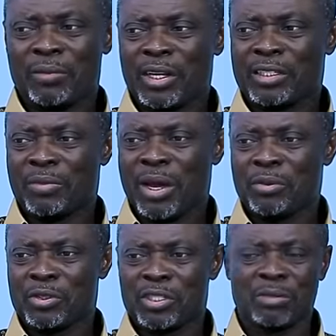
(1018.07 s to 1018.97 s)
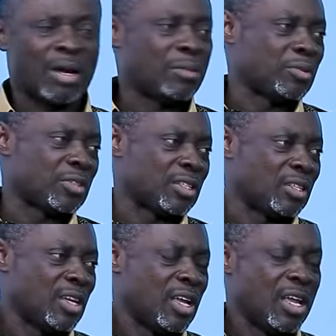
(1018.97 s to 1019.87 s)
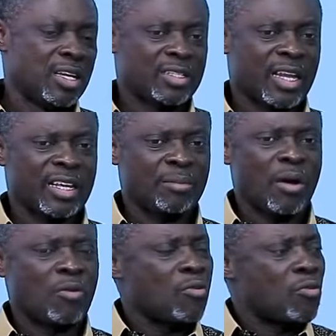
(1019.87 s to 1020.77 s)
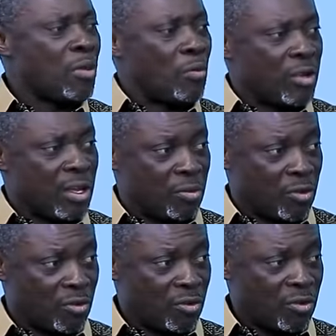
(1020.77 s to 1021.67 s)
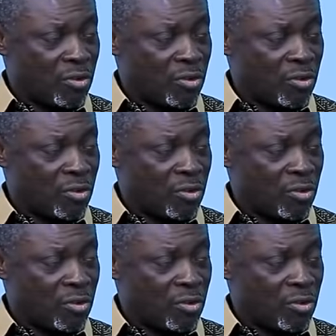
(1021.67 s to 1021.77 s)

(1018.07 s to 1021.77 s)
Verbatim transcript: about the bible say bible say na ye ma honhom awoye mu no